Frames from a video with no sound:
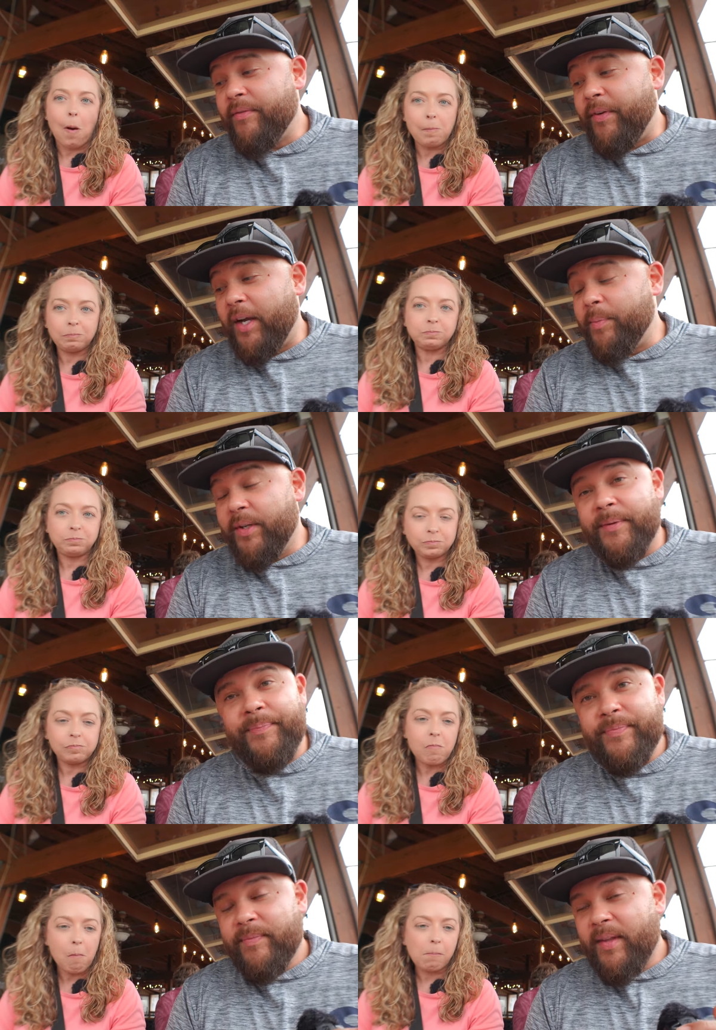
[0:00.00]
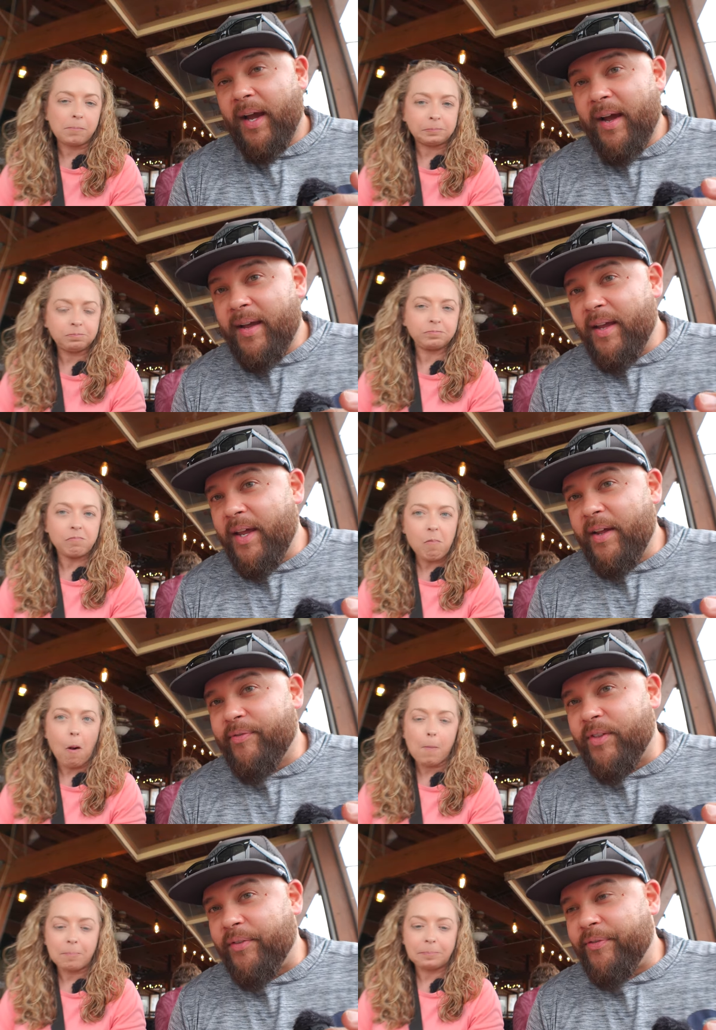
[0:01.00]
Speaker 1: vibrant. Mm.
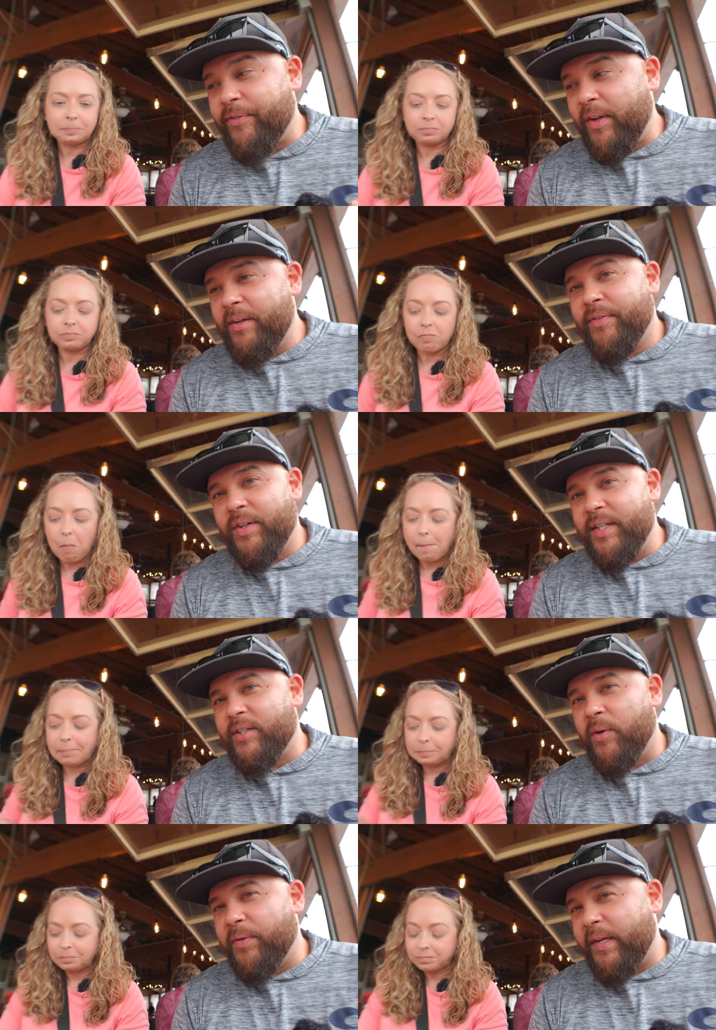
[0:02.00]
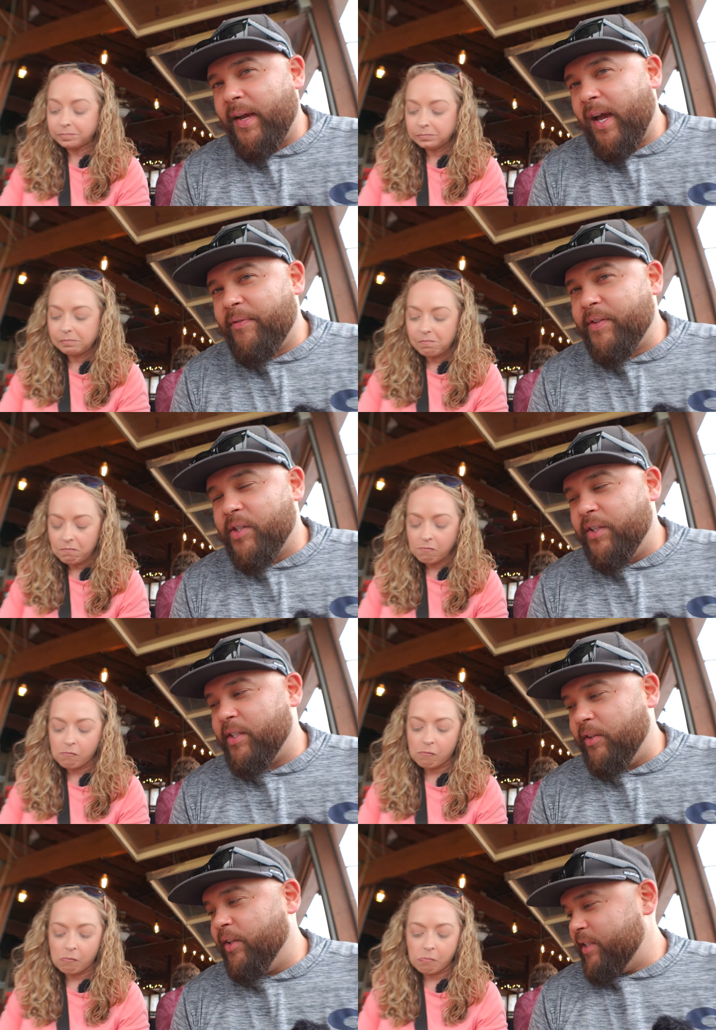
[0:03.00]
If the flavor is only half as good
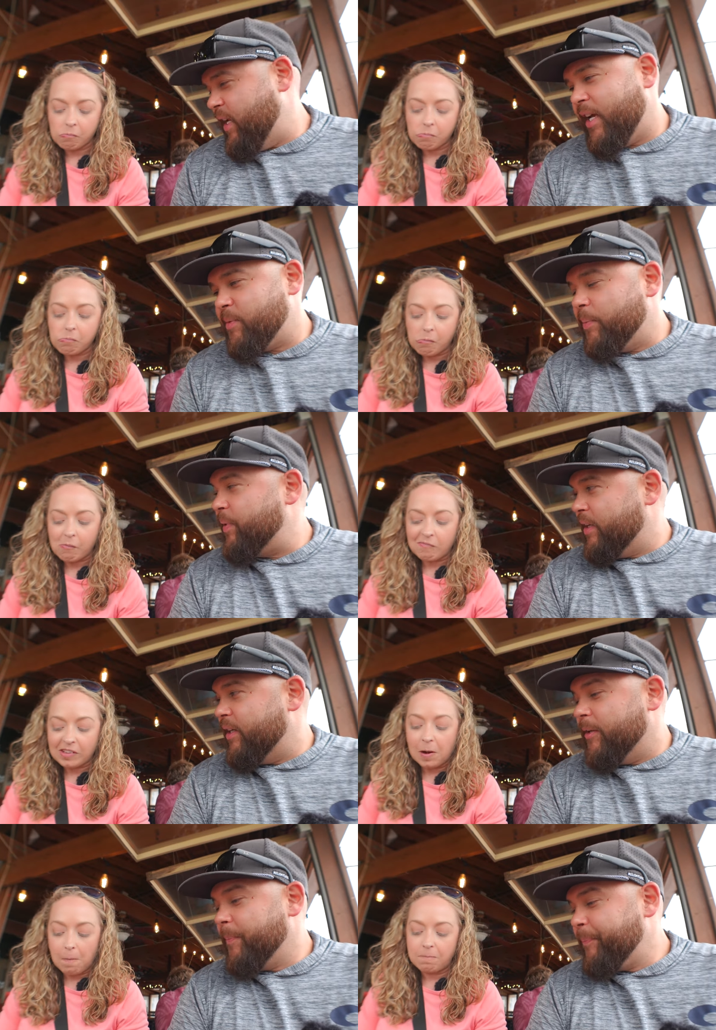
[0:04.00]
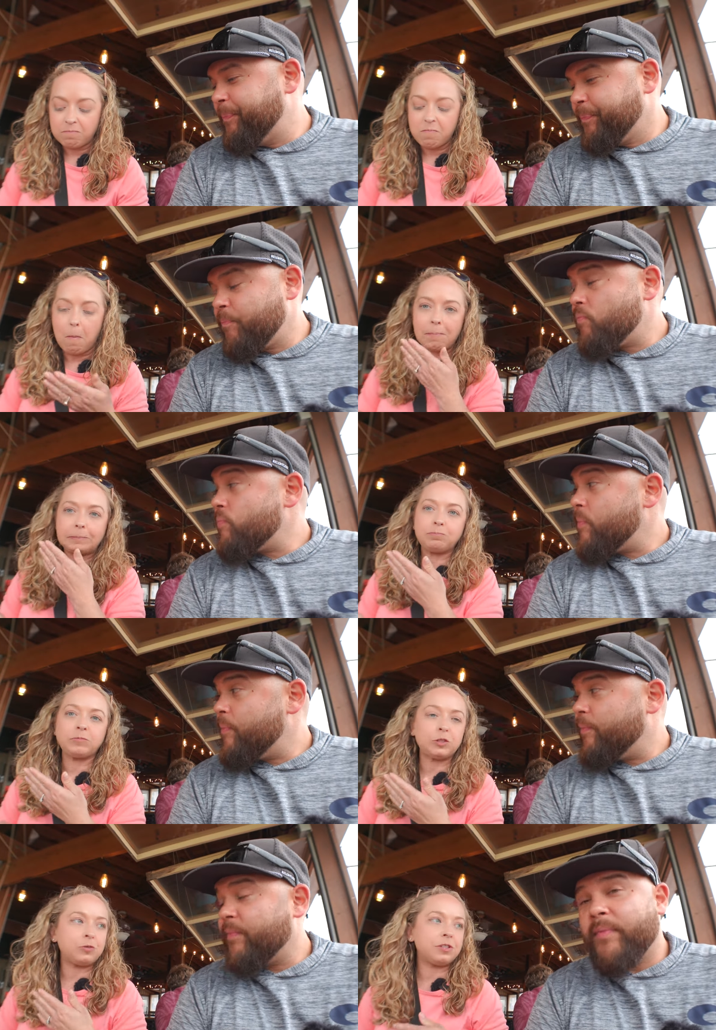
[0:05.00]
as it looks, it has to be pretty good.
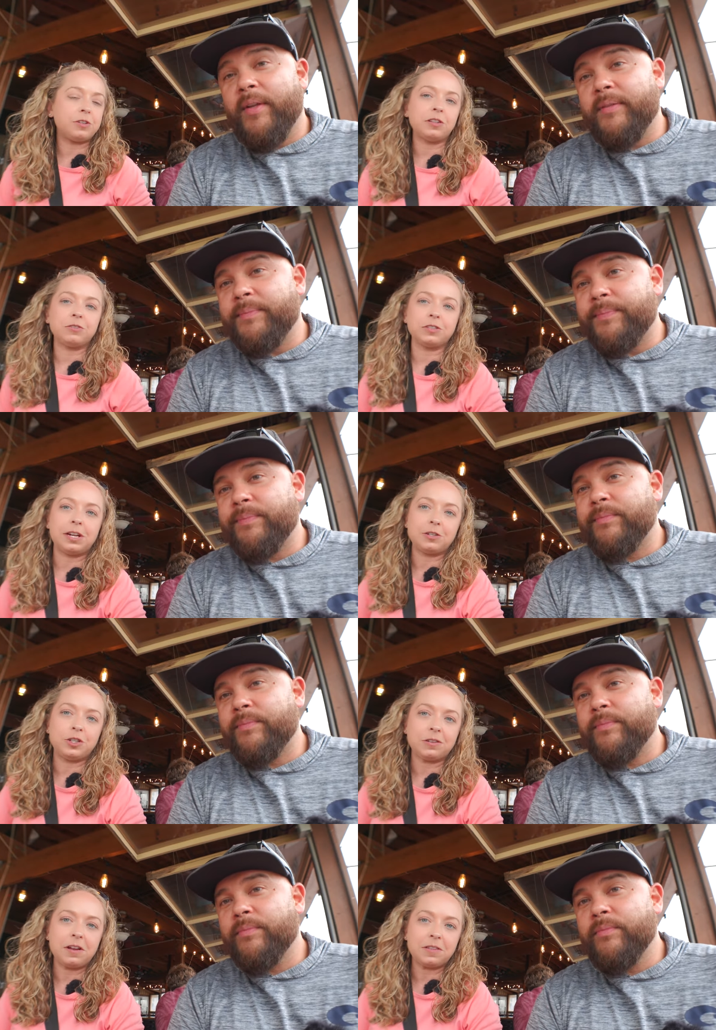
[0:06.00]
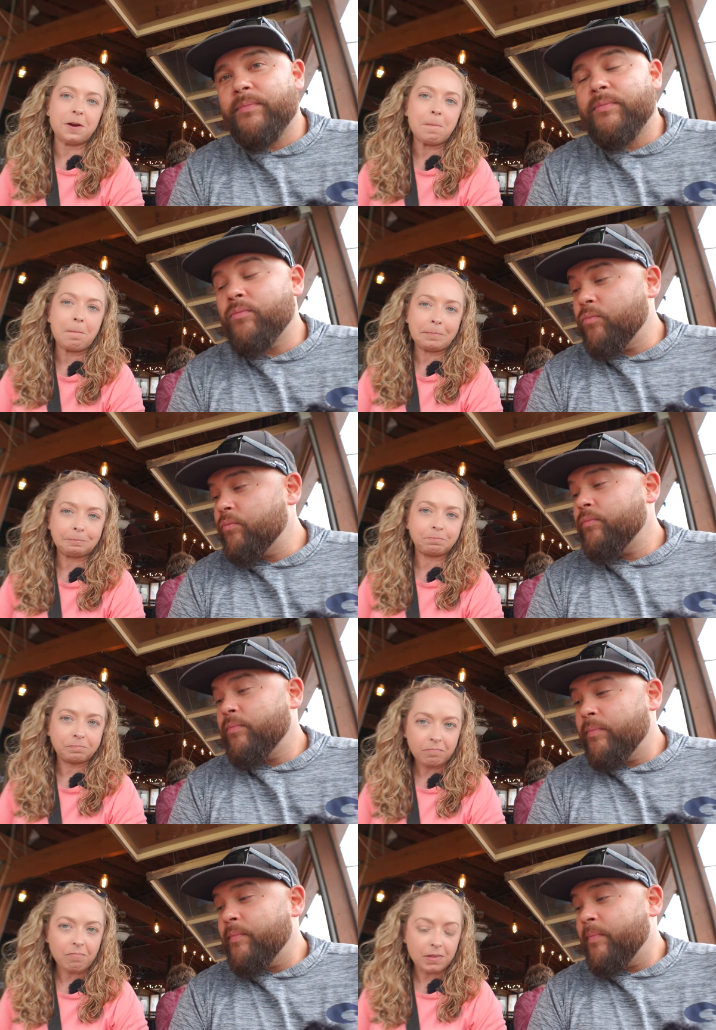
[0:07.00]
Speaker 2: It's really good. There's a lot of chicken on there.
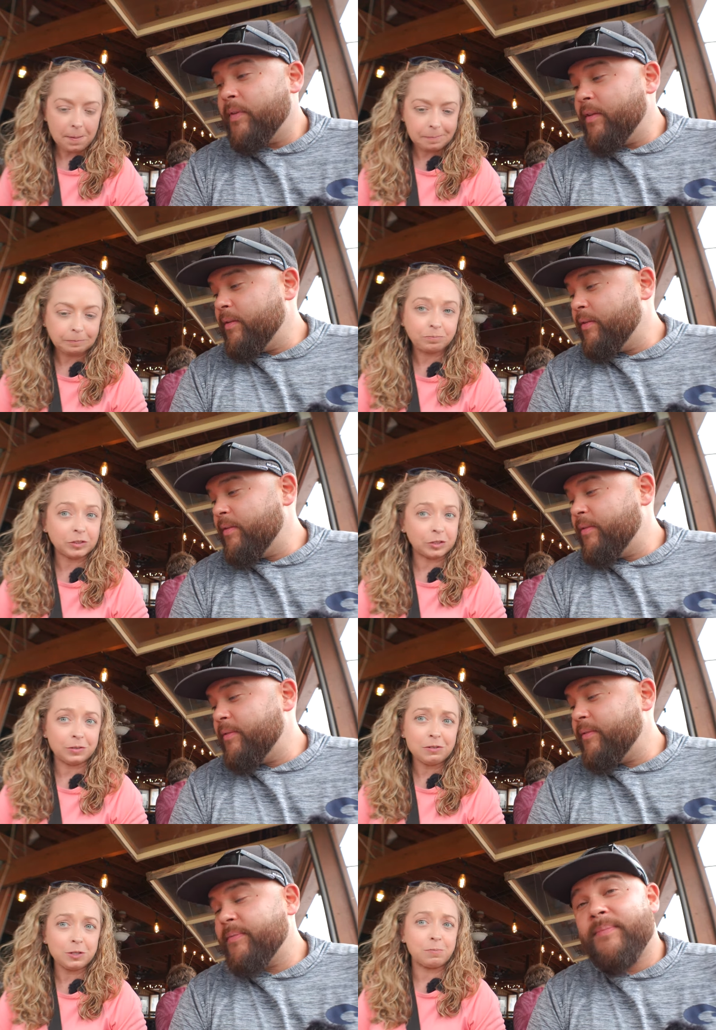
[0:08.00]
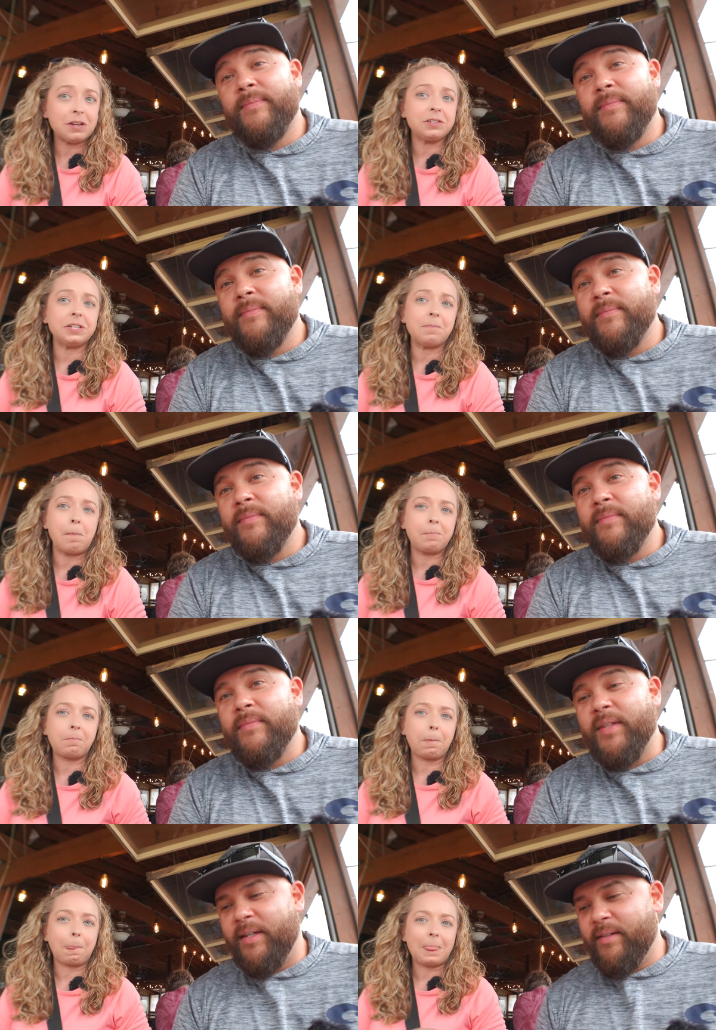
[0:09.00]
It's a little spicy.
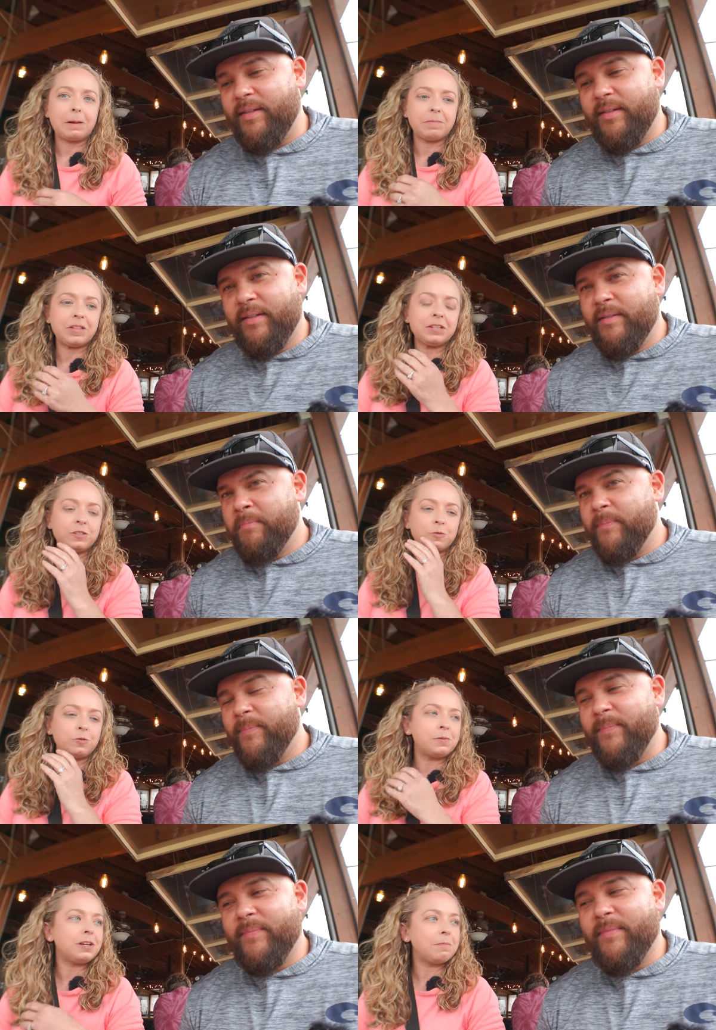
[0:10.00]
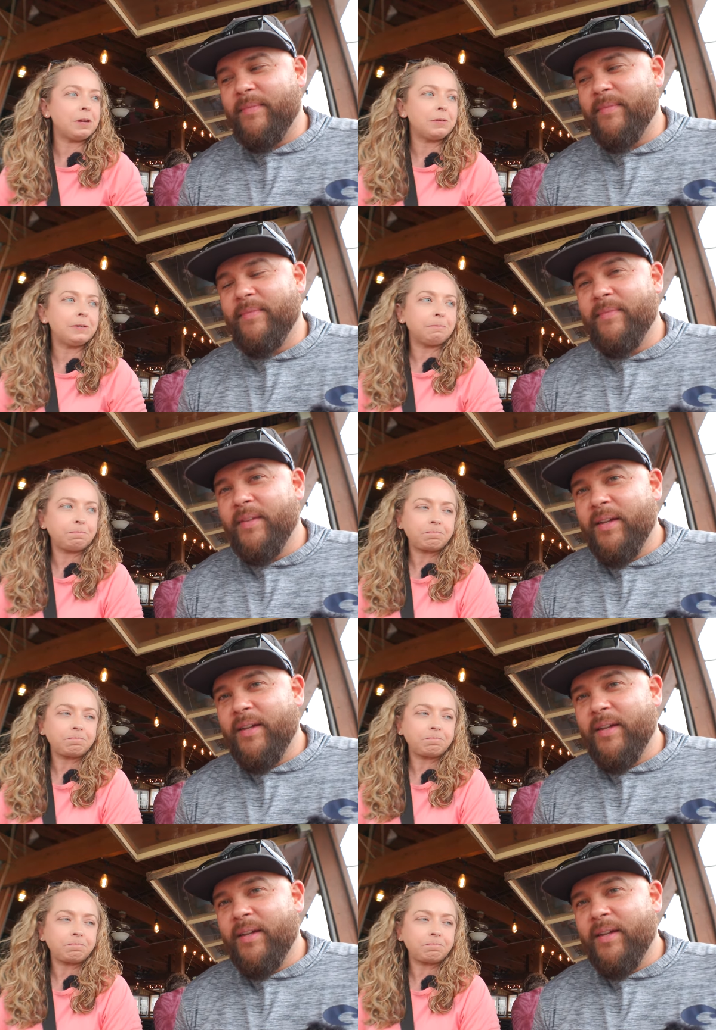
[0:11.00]
Yeah? I think it's the remoulade, maybe.